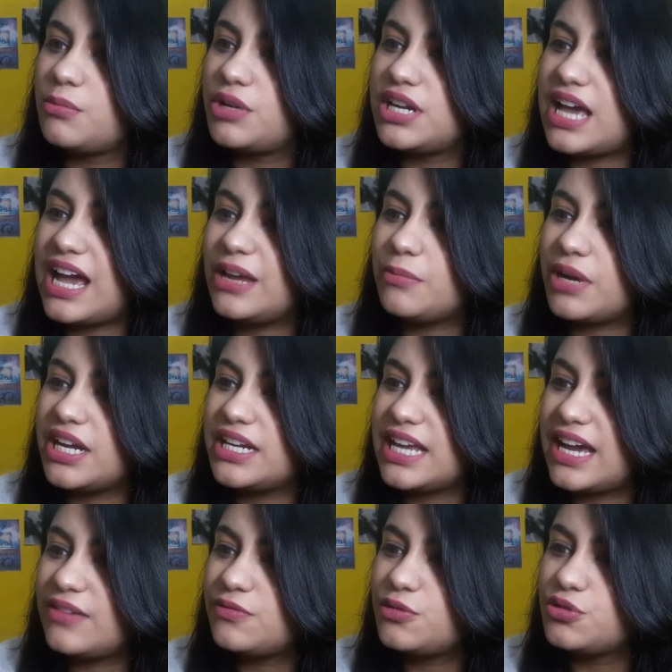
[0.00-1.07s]
but I might
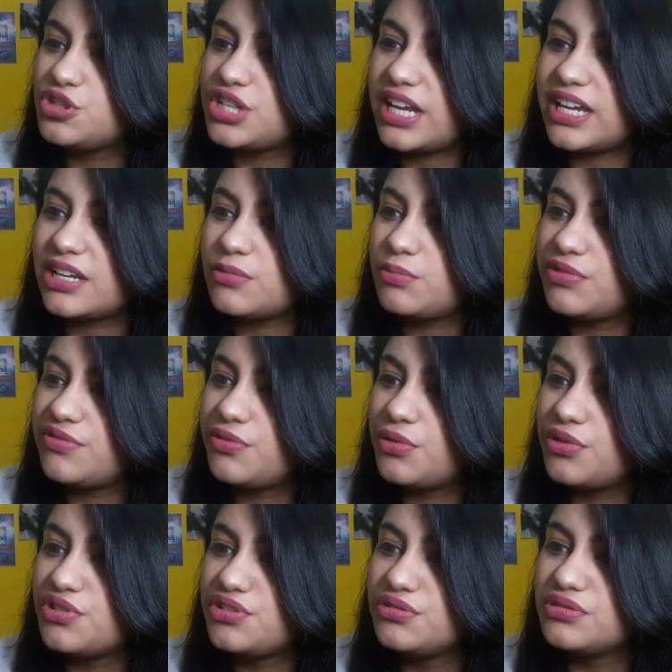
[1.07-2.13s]
have to check it
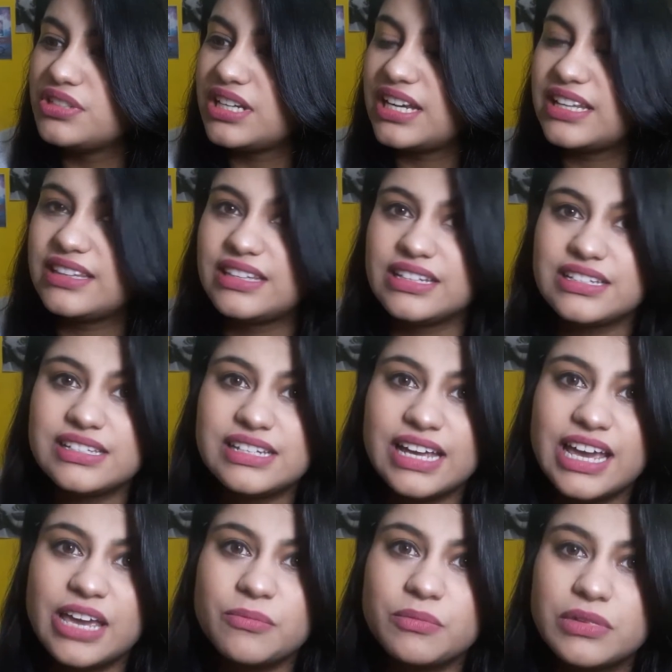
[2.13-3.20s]
before using it this
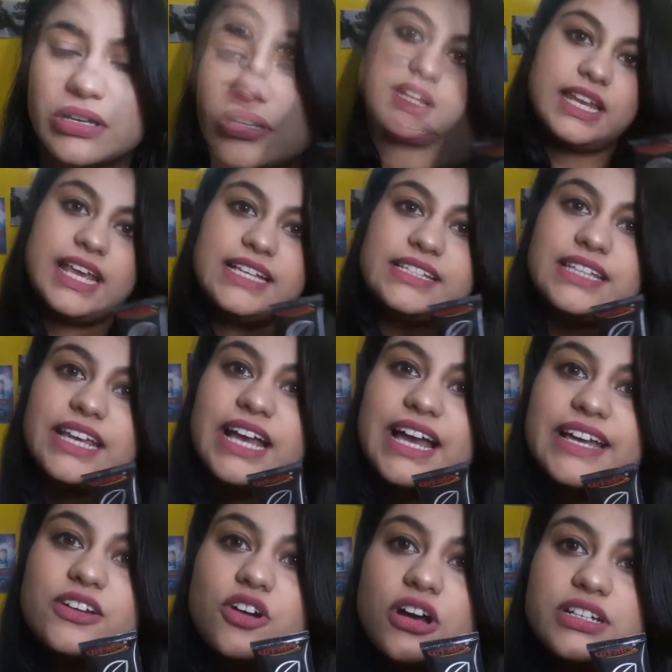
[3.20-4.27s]
time. So the next thing
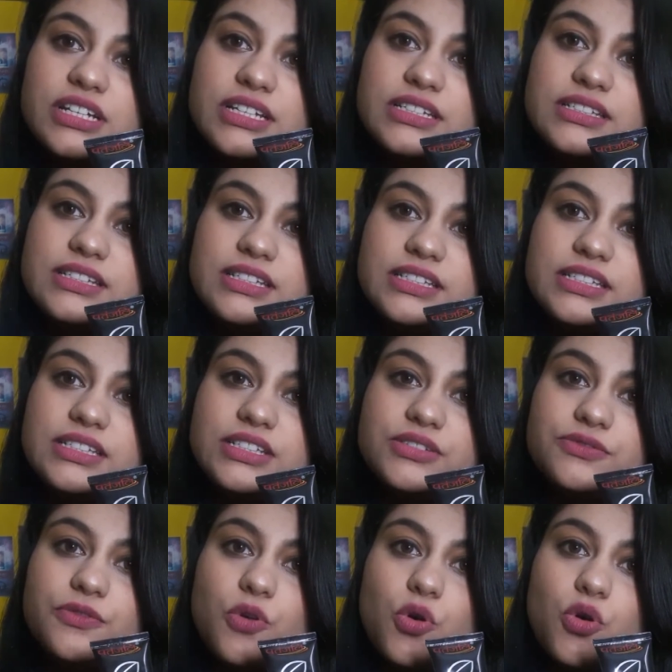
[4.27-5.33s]
I got is
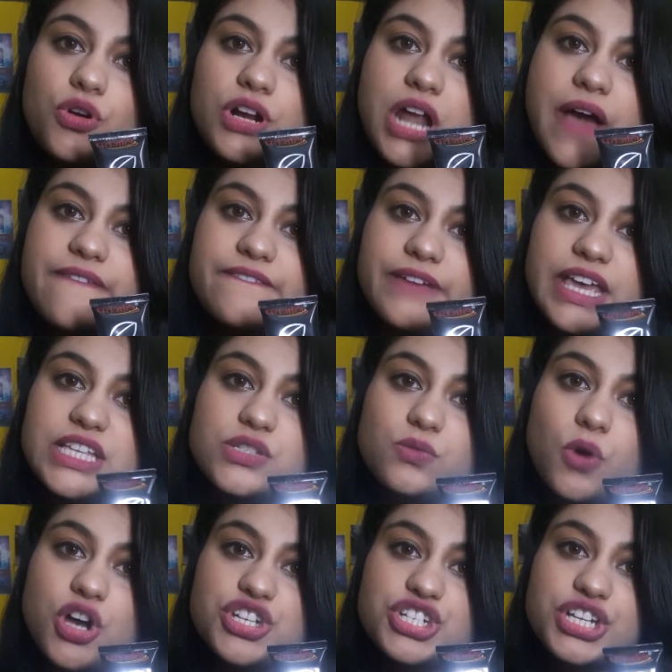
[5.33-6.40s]
these 4 face
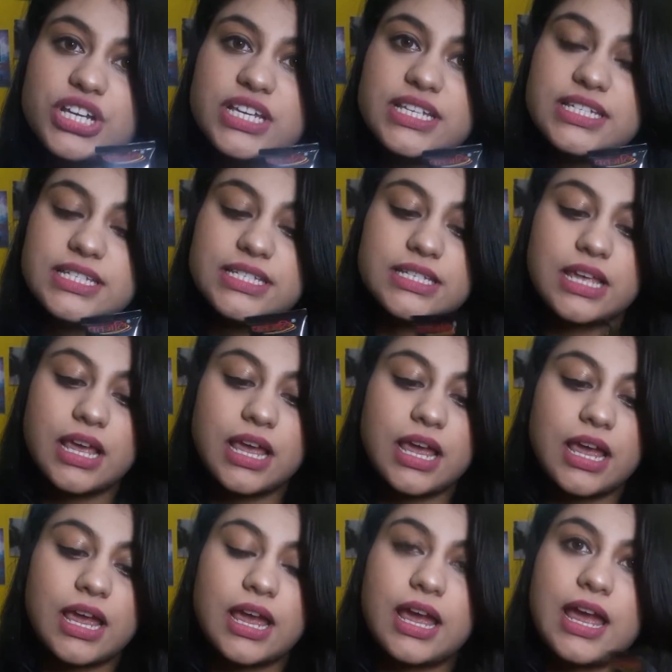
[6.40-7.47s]
washes,
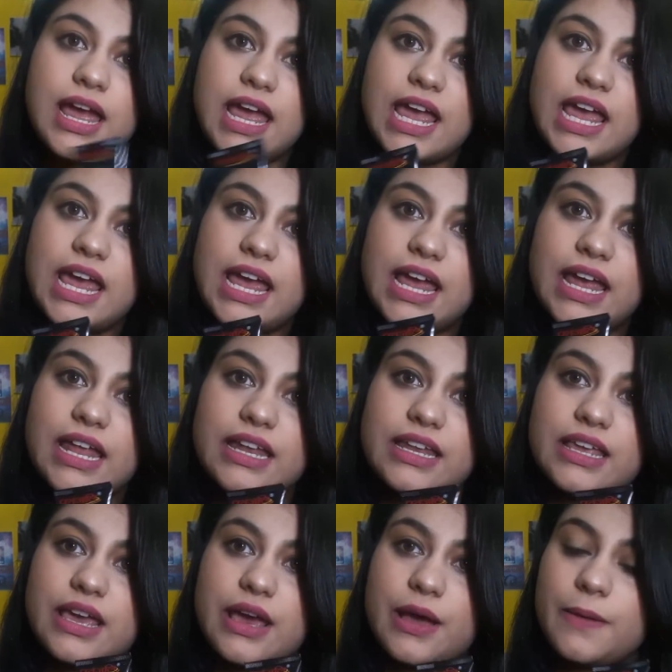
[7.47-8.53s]
and
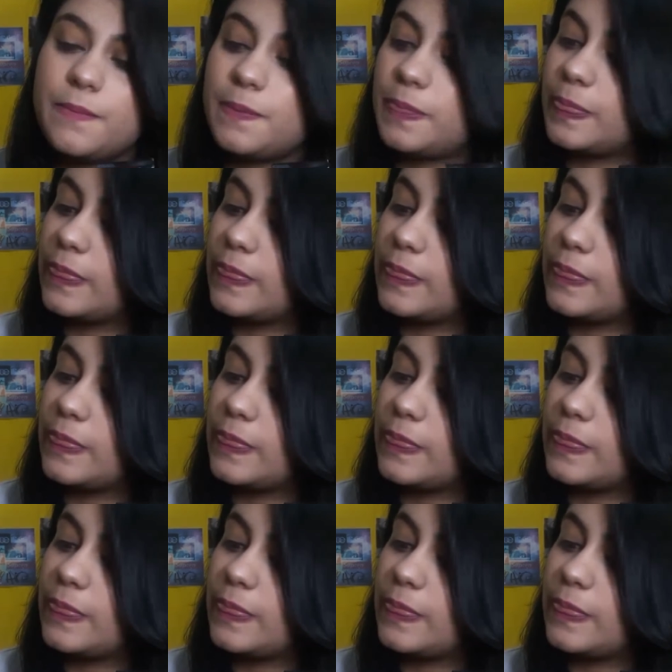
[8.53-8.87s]
yeah.